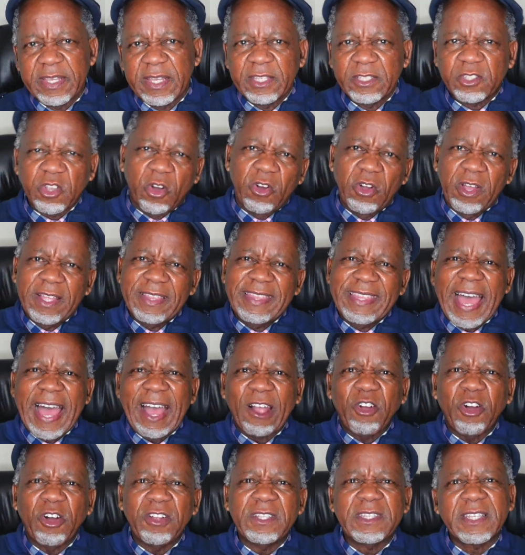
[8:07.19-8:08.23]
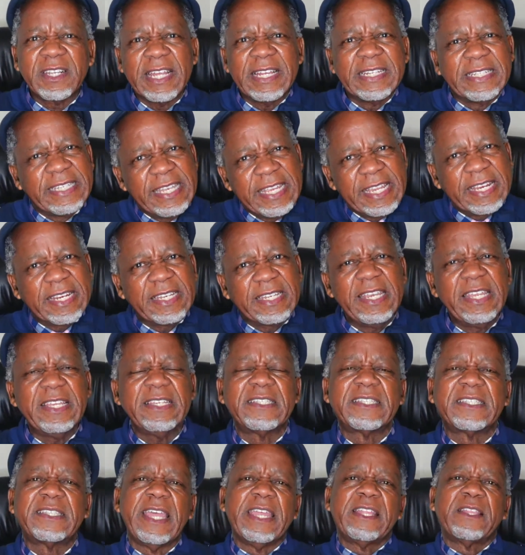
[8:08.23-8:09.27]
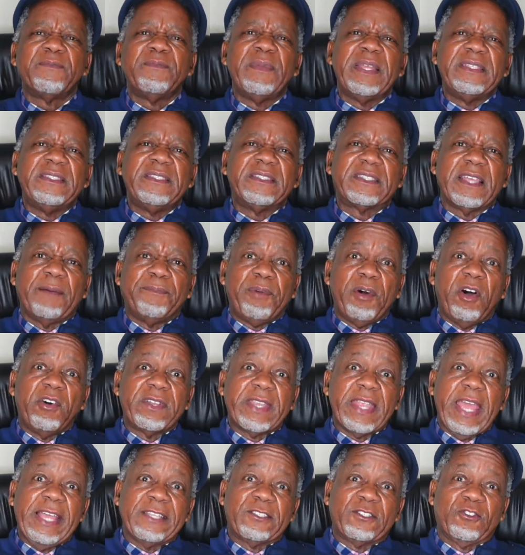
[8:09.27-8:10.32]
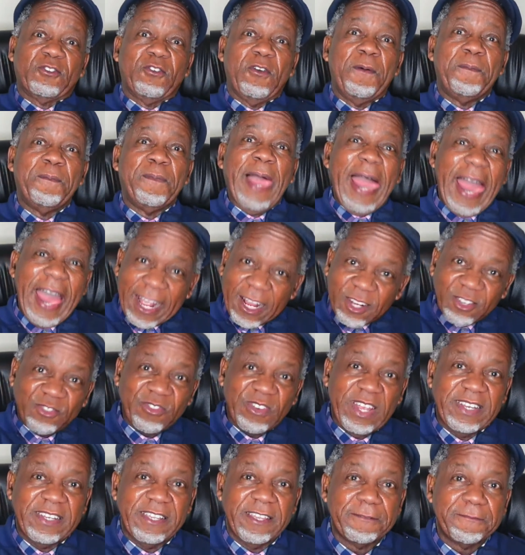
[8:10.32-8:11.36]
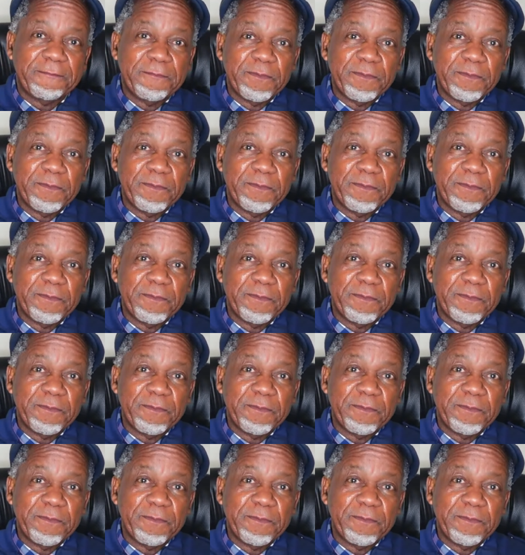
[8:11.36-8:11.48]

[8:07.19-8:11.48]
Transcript: So there are contradicting statements about Eskom. Actually,